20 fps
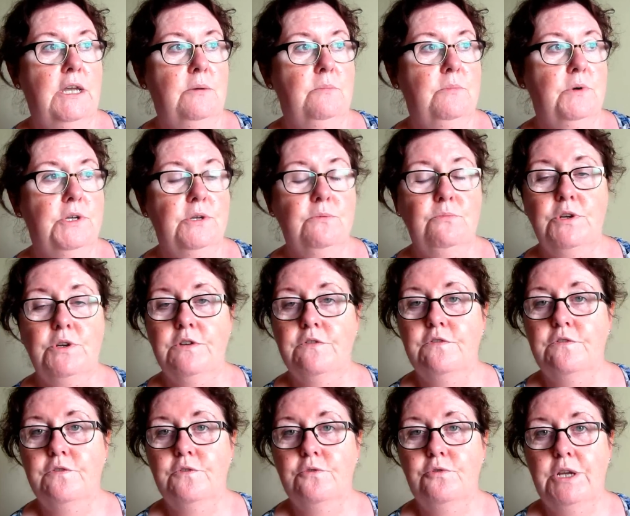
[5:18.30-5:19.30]
but it would
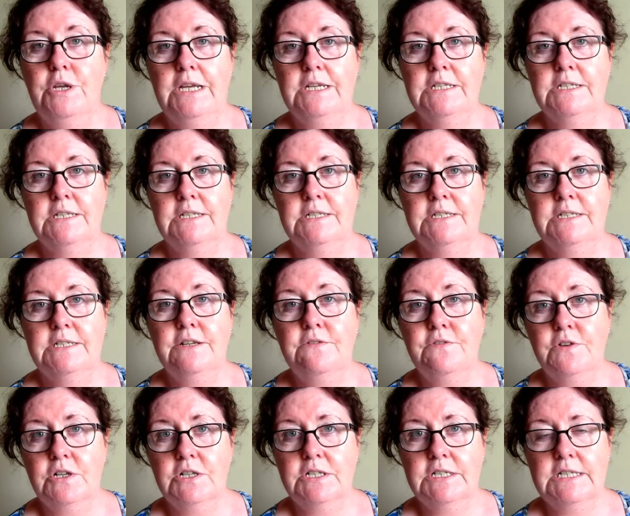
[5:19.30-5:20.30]
have created
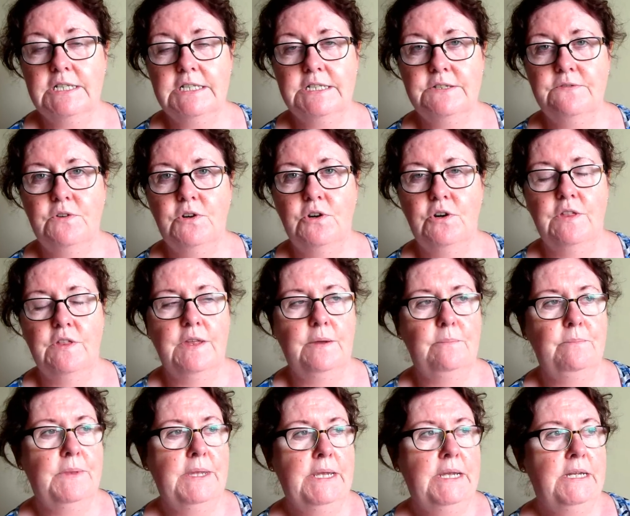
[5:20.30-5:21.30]
difficulties for them.